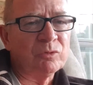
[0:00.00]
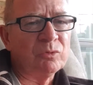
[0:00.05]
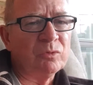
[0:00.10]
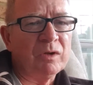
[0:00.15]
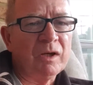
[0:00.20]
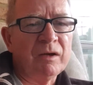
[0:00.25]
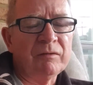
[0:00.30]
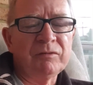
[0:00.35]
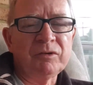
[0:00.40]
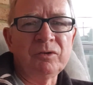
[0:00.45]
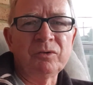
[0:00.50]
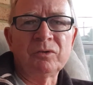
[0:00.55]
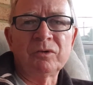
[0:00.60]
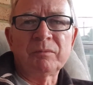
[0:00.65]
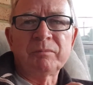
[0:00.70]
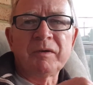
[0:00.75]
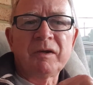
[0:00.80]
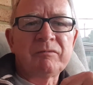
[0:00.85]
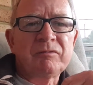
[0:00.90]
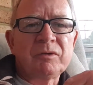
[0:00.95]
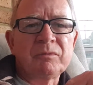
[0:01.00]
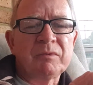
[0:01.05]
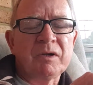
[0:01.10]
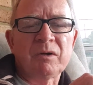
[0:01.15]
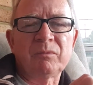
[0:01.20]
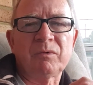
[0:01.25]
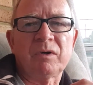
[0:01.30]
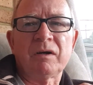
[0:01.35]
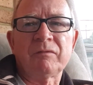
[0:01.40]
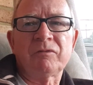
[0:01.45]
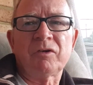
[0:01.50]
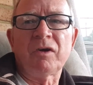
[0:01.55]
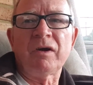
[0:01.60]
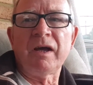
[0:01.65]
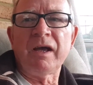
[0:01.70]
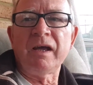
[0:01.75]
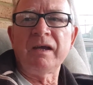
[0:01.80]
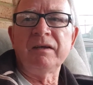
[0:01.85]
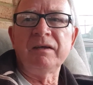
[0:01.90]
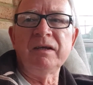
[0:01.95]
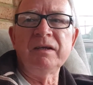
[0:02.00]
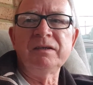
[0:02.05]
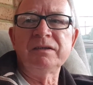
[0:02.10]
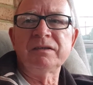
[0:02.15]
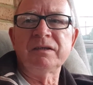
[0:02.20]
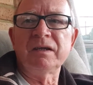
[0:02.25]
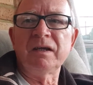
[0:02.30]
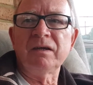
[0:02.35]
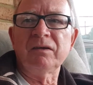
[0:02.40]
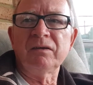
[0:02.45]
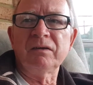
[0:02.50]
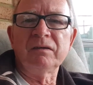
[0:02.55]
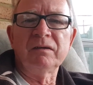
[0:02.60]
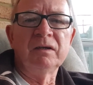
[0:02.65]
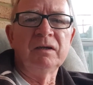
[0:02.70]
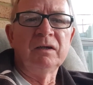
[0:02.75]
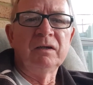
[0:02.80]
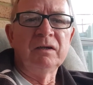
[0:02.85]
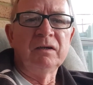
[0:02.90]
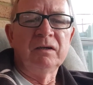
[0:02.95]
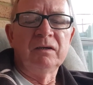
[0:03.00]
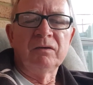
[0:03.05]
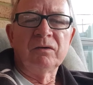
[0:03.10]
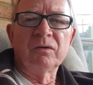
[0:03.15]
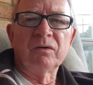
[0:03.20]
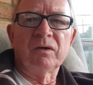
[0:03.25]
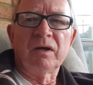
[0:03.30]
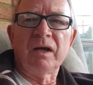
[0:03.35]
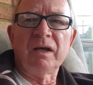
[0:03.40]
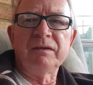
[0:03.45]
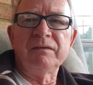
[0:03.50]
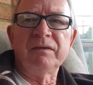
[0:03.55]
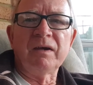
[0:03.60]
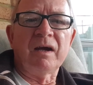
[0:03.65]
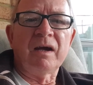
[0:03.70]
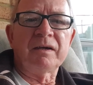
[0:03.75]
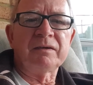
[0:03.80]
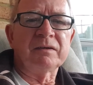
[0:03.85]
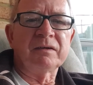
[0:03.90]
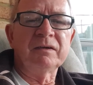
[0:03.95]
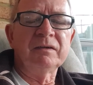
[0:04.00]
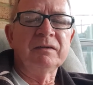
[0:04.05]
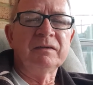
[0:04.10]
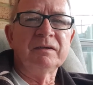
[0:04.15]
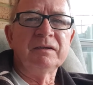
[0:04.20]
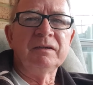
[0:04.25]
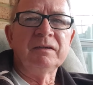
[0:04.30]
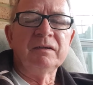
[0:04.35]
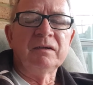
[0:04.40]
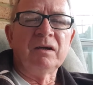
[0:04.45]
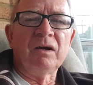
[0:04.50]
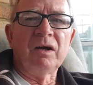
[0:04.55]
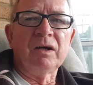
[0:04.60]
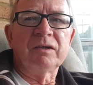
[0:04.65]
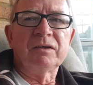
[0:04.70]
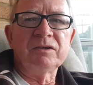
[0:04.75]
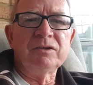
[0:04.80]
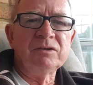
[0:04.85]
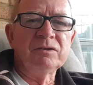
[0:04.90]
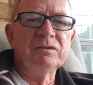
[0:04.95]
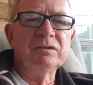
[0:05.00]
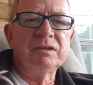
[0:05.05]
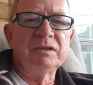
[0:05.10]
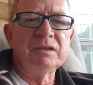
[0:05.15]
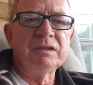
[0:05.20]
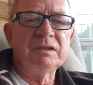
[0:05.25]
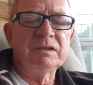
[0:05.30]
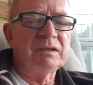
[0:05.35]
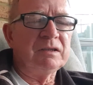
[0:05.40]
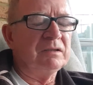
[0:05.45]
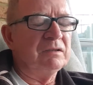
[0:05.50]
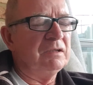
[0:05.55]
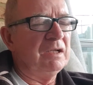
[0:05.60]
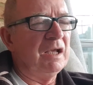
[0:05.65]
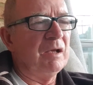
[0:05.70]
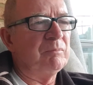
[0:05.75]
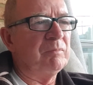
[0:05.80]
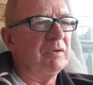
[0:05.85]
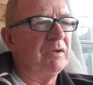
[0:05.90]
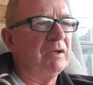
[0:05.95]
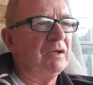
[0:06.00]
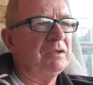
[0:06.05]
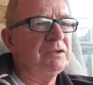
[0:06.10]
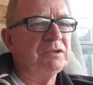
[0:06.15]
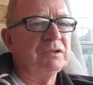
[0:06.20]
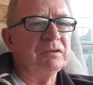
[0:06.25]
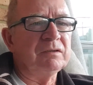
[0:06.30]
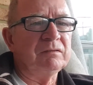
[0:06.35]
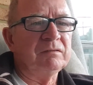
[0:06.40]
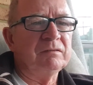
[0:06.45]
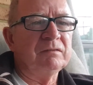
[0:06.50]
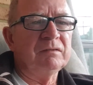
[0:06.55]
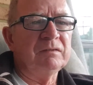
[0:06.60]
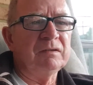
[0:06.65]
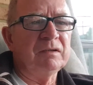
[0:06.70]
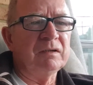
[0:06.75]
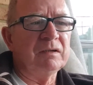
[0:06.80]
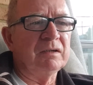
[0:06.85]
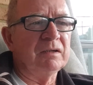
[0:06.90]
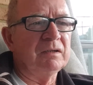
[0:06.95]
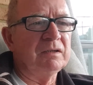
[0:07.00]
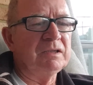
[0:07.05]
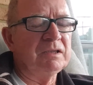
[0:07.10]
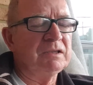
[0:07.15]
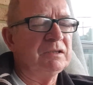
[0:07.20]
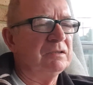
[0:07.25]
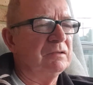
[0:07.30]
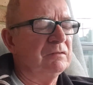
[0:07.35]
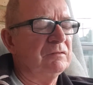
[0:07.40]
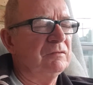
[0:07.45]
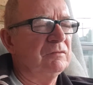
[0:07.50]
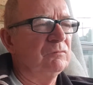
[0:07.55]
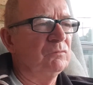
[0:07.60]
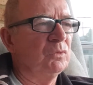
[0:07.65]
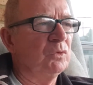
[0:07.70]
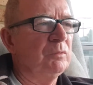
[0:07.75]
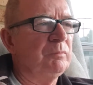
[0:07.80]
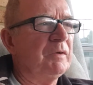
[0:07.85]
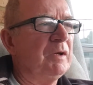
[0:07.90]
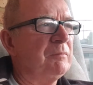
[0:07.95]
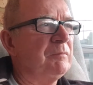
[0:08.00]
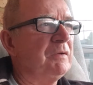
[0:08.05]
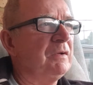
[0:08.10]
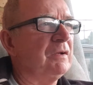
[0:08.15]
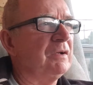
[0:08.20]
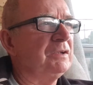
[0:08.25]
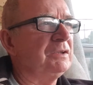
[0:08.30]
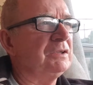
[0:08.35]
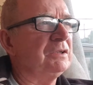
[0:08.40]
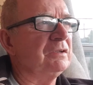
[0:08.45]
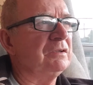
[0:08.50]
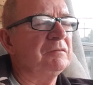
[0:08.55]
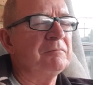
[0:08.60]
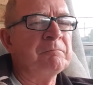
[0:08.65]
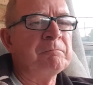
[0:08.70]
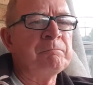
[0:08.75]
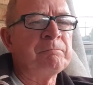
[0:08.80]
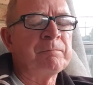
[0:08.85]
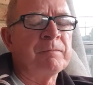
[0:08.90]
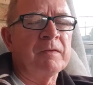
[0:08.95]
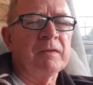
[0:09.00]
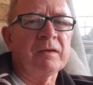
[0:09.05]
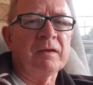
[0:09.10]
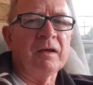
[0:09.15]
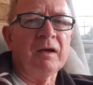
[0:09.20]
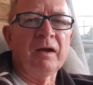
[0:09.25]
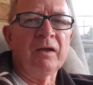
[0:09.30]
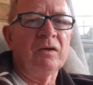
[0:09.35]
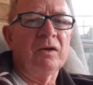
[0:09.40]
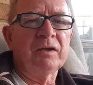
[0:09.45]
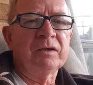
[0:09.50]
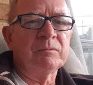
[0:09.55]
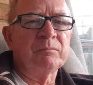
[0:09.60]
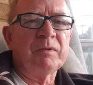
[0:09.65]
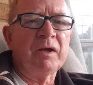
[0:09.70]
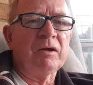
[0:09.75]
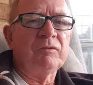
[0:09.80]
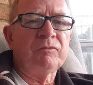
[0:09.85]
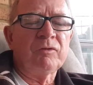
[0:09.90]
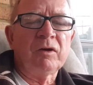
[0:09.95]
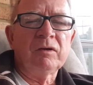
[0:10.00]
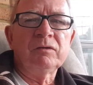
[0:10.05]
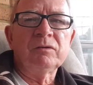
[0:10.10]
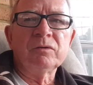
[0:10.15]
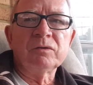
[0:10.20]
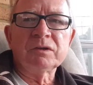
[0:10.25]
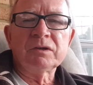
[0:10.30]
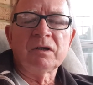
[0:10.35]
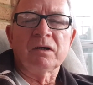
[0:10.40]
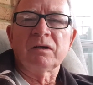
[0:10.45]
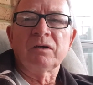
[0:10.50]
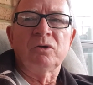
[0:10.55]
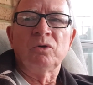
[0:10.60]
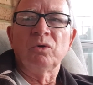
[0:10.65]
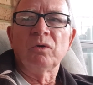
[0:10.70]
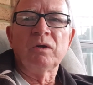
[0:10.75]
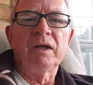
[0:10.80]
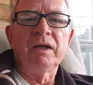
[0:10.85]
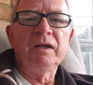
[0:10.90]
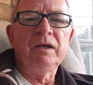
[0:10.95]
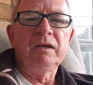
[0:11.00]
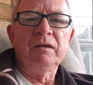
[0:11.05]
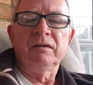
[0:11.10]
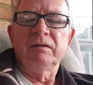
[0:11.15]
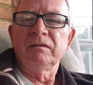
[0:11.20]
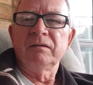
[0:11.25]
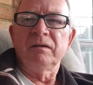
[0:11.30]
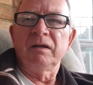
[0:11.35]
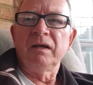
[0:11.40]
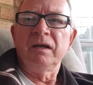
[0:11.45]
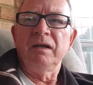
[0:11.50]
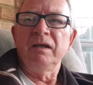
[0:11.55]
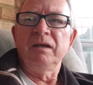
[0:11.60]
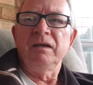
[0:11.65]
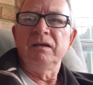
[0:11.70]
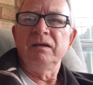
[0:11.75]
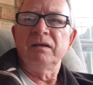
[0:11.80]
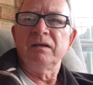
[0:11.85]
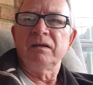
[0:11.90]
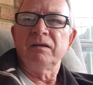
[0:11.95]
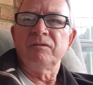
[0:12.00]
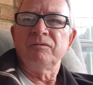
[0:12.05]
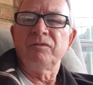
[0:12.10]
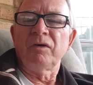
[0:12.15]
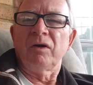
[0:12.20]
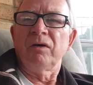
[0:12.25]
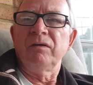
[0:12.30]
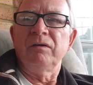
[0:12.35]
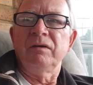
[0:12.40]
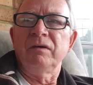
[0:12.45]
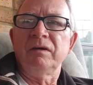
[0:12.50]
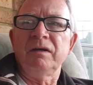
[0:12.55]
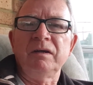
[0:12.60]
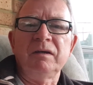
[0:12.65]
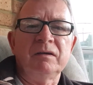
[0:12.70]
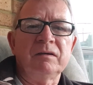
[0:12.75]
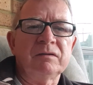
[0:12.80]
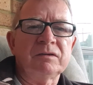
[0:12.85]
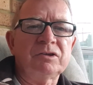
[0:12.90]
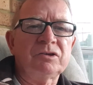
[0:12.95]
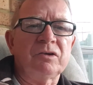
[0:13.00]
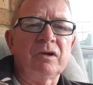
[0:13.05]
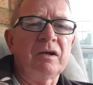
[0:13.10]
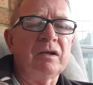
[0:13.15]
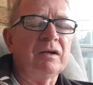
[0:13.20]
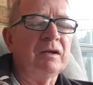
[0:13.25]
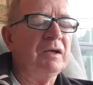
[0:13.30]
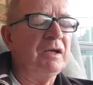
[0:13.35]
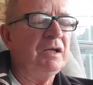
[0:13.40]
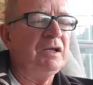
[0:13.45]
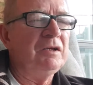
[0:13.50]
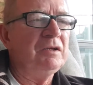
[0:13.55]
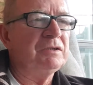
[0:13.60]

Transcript: all over Europe, everywhere. Wherever I had internet or I had data, I could use this application, this VoIP application, and I could make phone calls, and I can call any phone in Australia, any